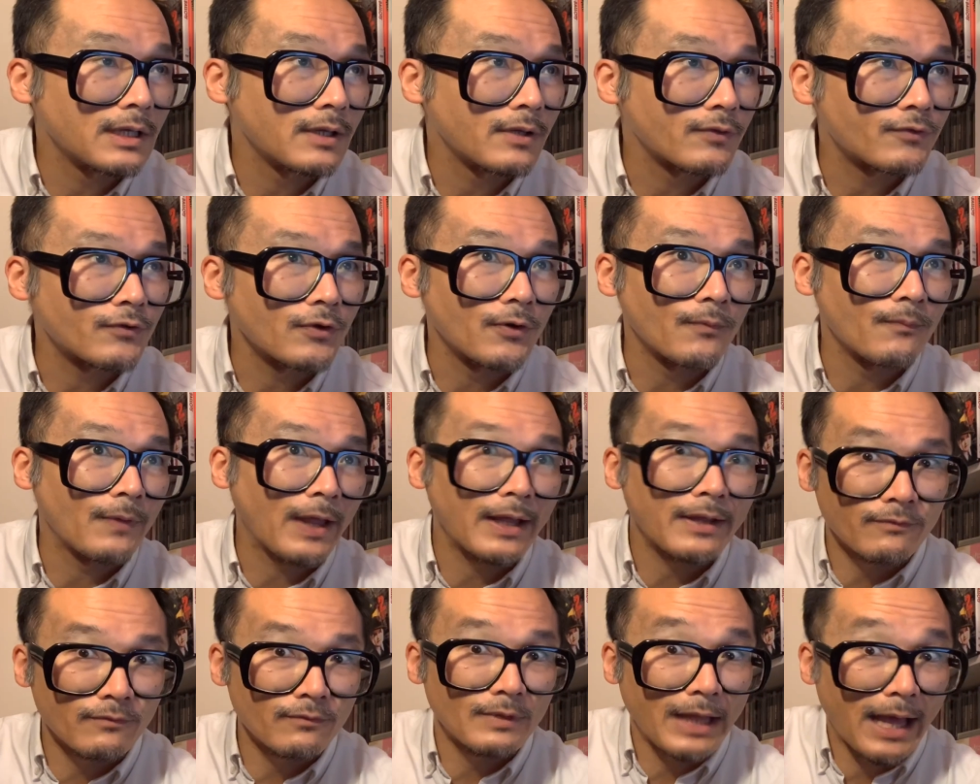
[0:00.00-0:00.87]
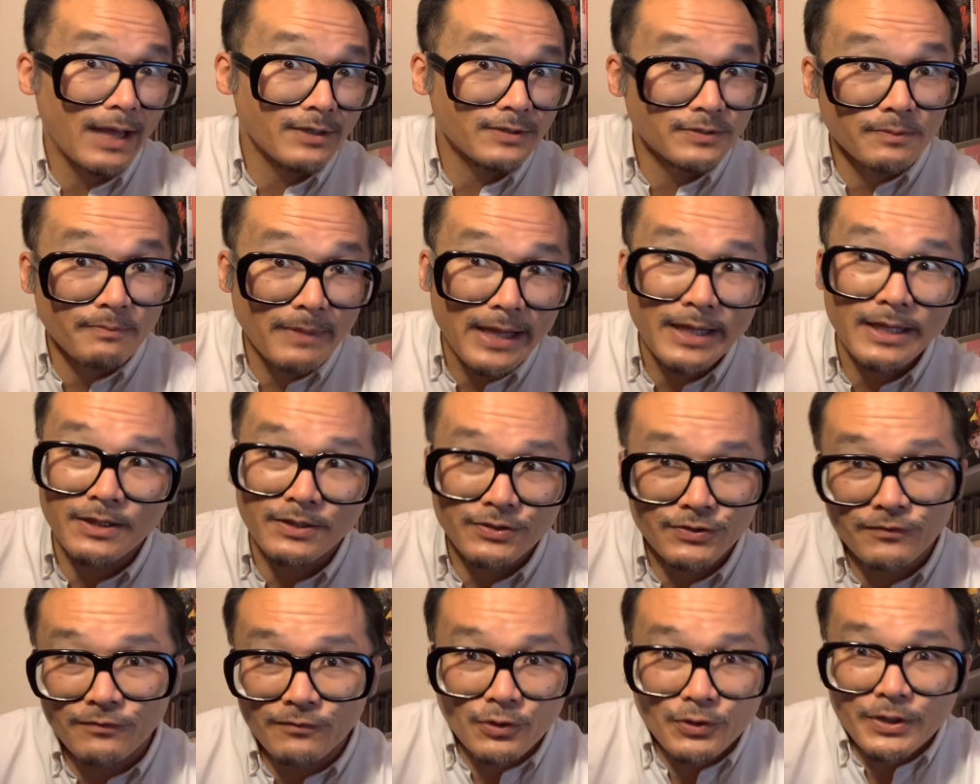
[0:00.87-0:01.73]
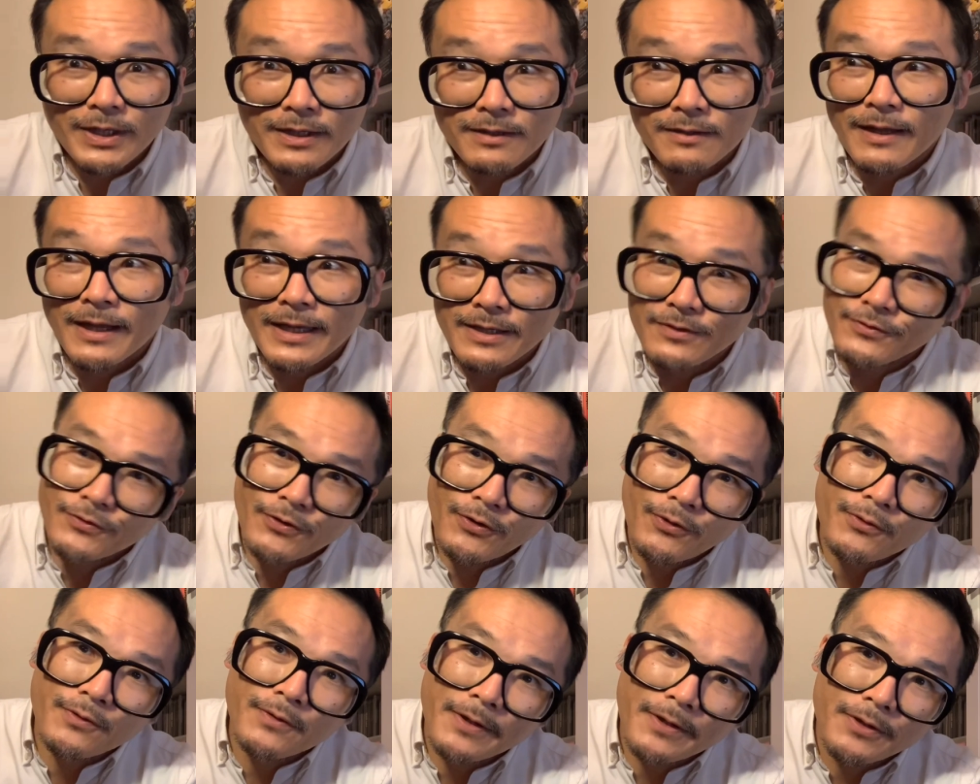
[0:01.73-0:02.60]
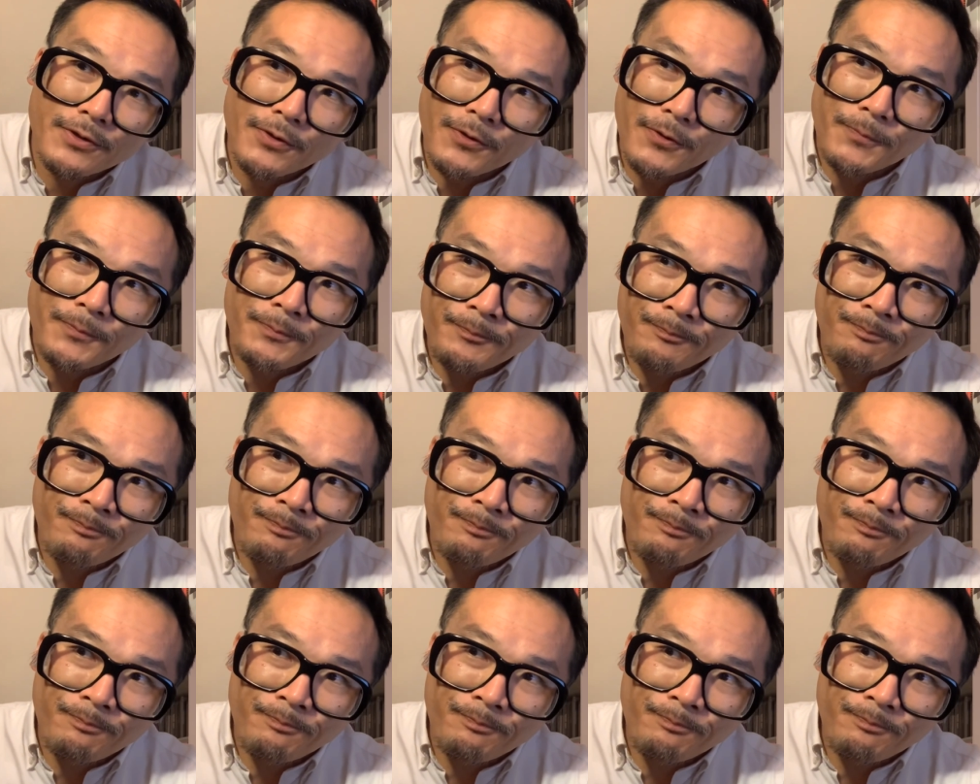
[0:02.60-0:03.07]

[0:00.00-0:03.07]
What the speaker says: So that has the makings of looking like its own little